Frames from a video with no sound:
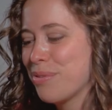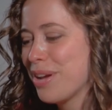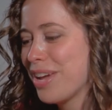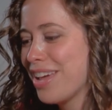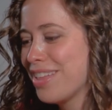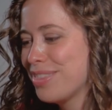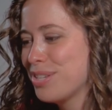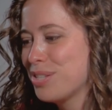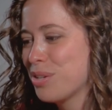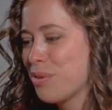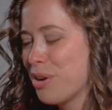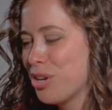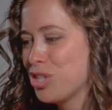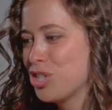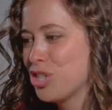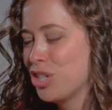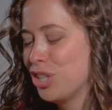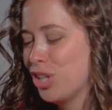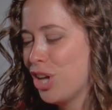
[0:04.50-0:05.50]
So I get this
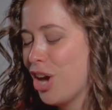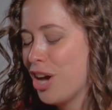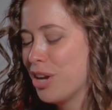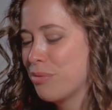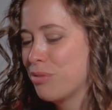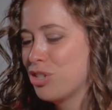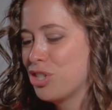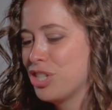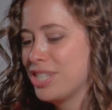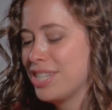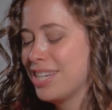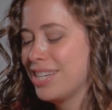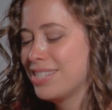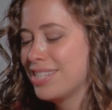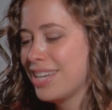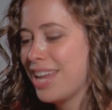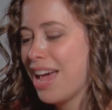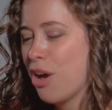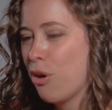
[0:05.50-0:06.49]
question a lot, which is
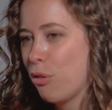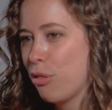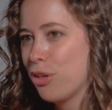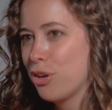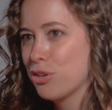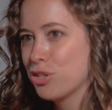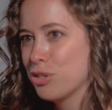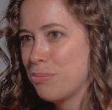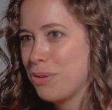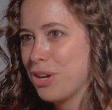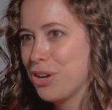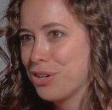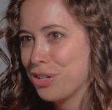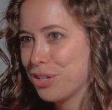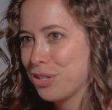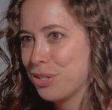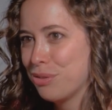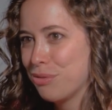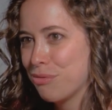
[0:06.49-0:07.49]
it healthier to be on a
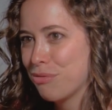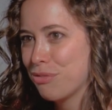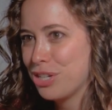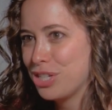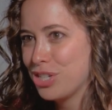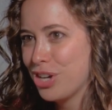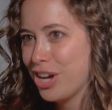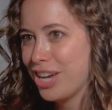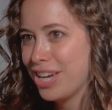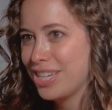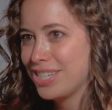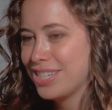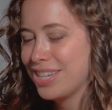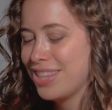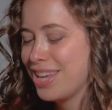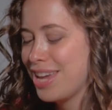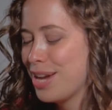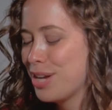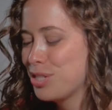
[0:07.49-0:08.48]
gluten-free diet?
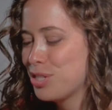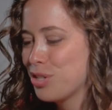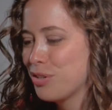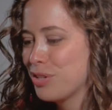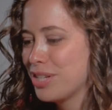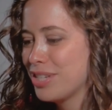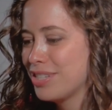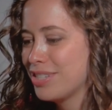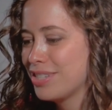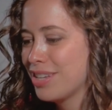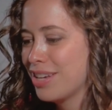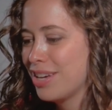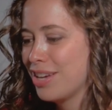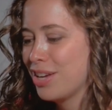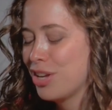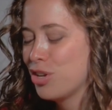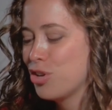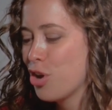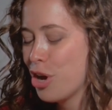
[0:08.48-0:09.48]
And the answer is
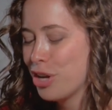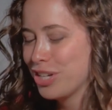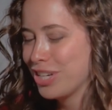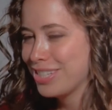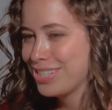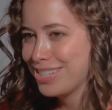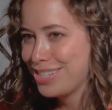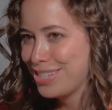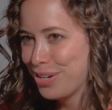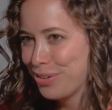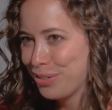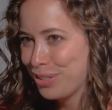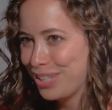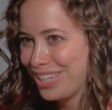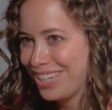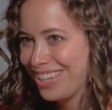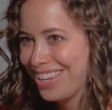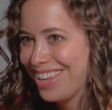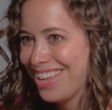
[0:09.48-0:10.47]
not
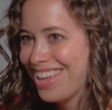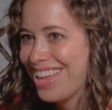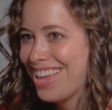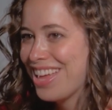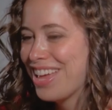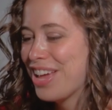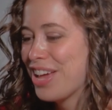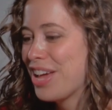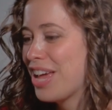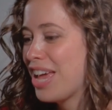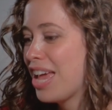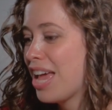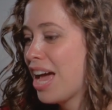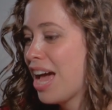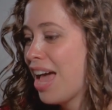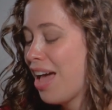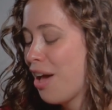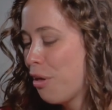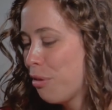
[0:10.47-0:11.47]
necessarily.
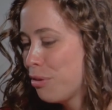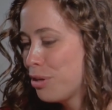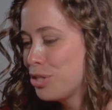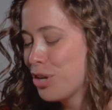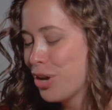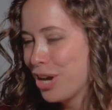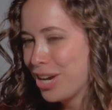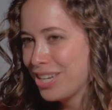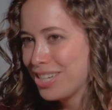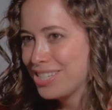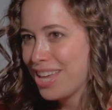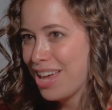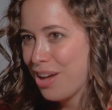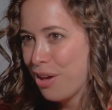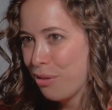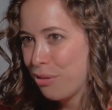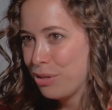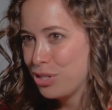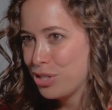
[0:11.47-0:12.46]
A healthy diet is a
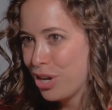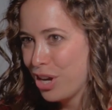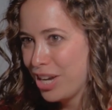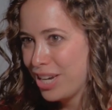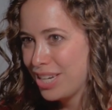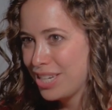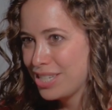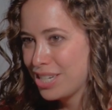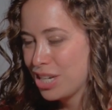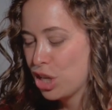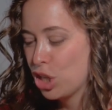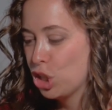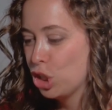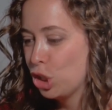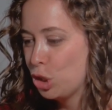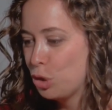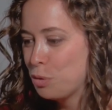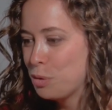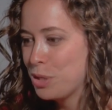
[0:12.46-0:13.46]
healthy diet.
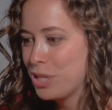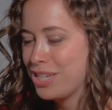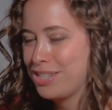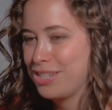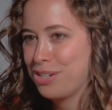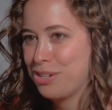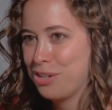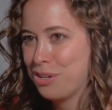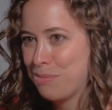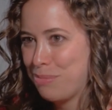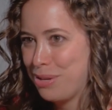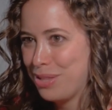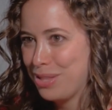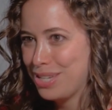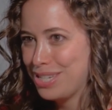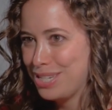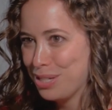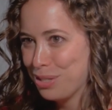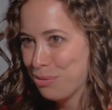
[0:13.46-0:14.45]
Gluten isn't going to be
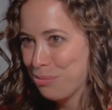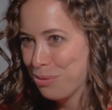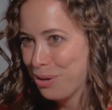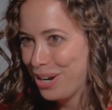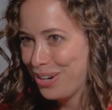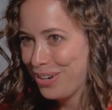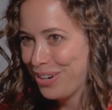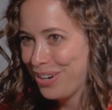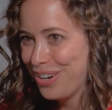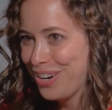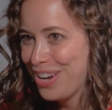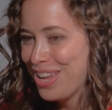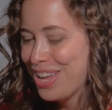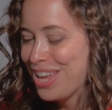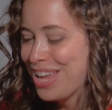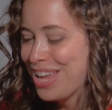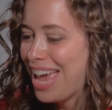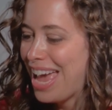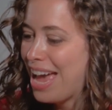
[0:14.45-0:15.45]
the deal breaker.
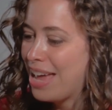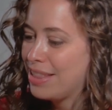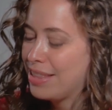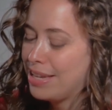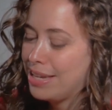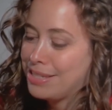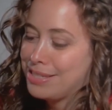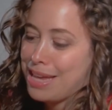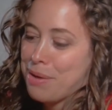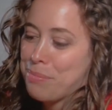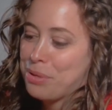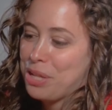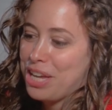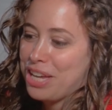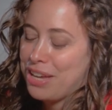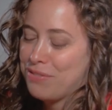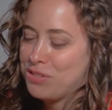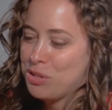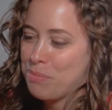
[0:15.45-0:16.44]
And the example I
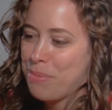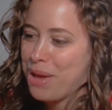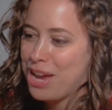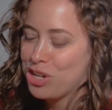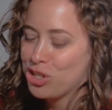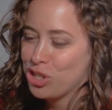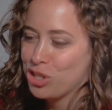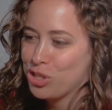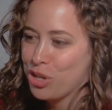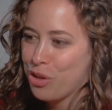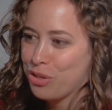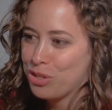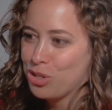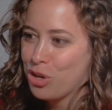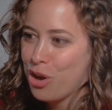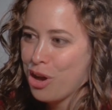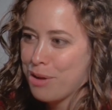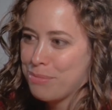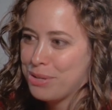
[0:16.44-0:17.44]
give to patients all the
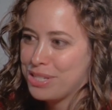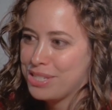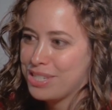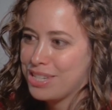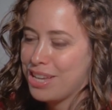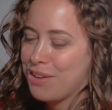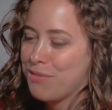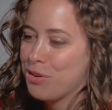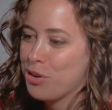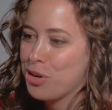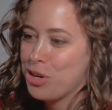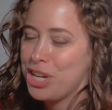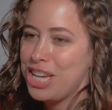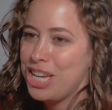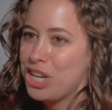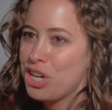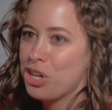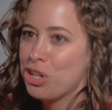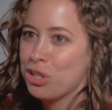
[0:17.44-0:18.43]
time is if you're going
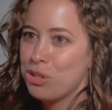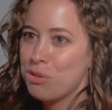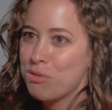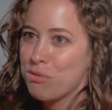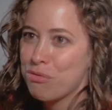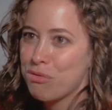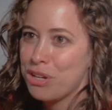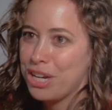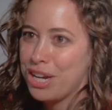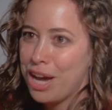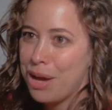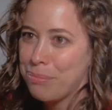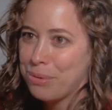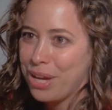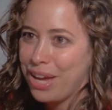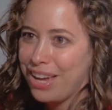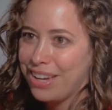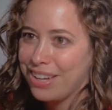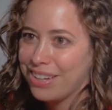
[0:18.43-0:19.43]
to eat a gluten-free
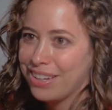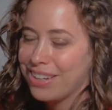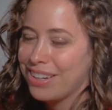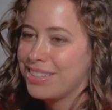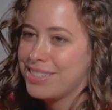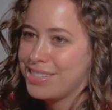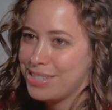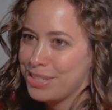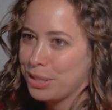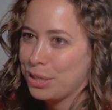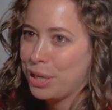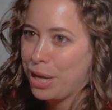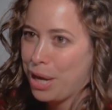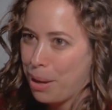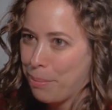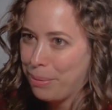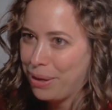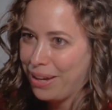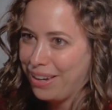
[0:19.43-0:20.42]
cupcake, it's still a
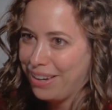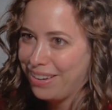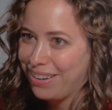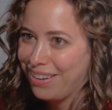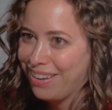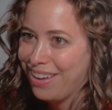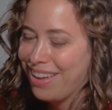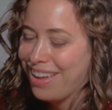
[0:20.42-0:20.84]
cupcake.